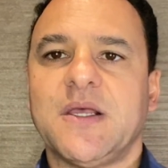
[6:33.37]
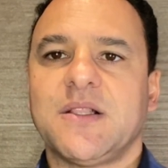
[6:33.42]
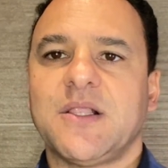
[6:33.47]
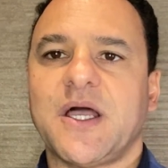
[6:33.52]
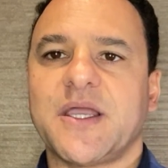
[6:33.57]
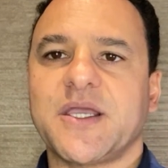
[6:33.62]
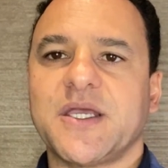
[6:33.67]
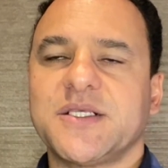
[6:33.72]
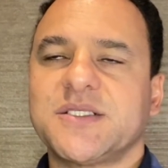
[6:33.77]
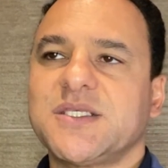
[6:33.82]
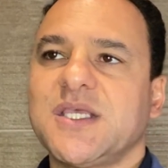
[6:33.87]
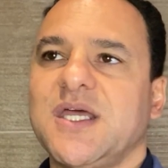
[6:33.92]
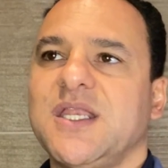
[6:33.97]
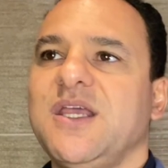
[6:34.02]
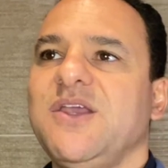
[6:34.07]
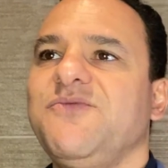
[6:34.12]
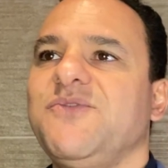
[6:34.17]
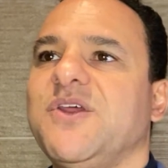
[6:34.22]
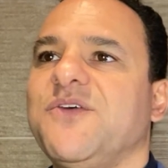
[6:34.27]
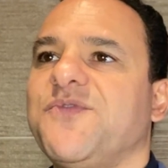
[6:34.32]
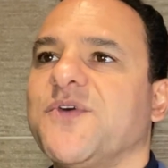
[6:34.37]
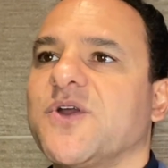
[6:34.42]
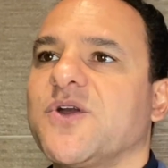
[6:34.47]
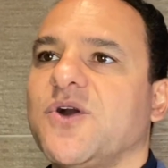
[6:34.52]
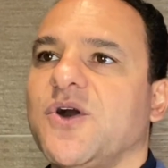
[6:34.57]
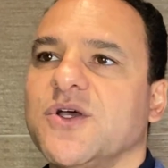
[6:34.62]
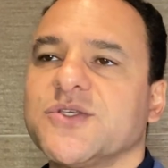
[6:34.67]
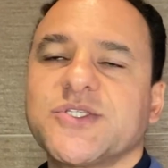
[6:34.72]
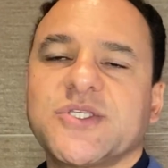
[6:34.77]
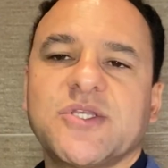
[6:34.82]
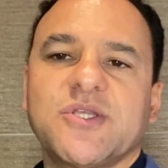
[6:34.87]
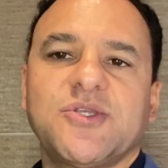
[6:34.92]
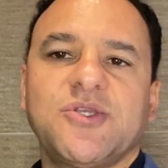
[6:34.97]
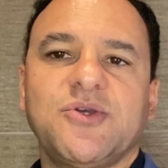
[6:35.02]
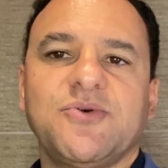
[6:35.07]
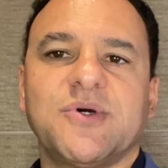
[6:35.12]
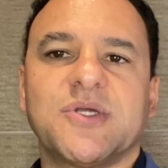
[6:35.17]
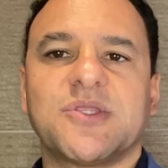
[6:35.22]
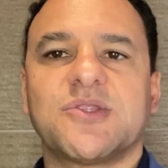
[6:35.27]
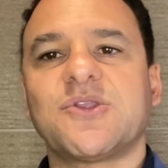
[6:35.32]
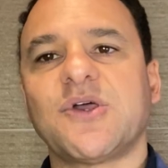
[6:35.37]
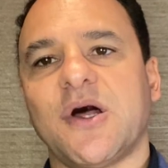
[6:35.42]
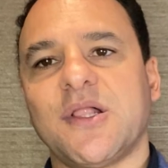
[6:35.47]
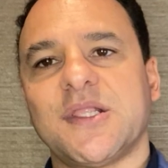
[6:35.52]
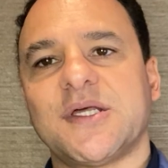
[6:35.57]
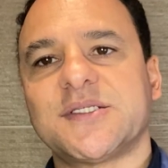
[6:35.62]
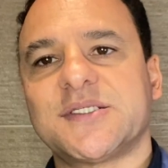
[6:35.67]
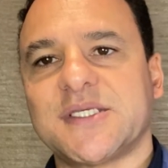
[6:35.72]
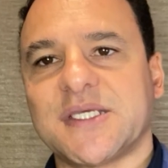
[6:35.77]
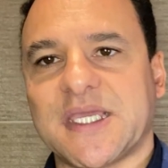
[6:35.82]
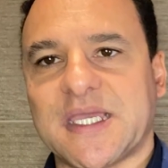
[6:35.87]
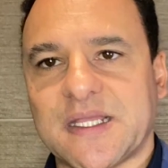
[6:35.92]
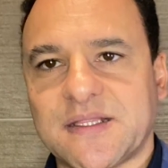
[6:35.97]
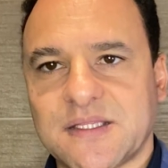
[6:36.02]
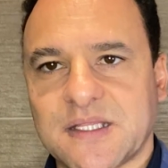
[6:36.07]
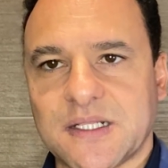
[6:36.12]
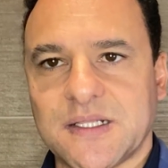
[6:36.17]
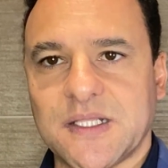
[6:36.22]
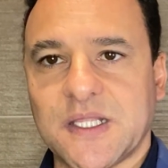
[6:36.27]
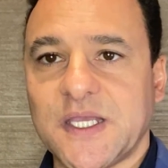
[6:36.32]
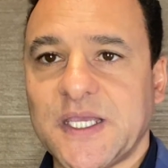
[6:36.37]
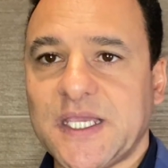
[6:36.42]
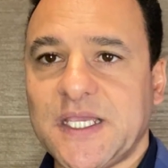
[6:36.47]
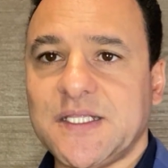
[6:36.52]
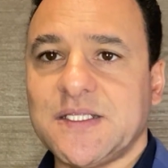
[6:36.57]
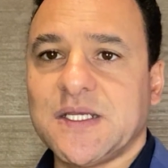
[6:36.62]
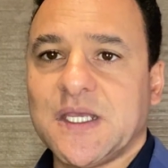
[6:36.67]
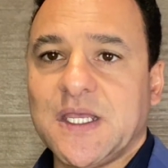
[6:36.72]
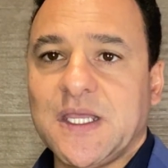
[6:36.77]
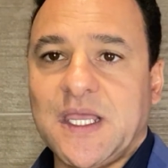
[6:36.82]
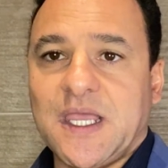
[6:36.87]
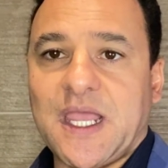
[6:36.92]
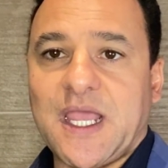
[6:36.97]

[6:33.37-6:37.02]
Like I said, even if it costed you $1 to get the lead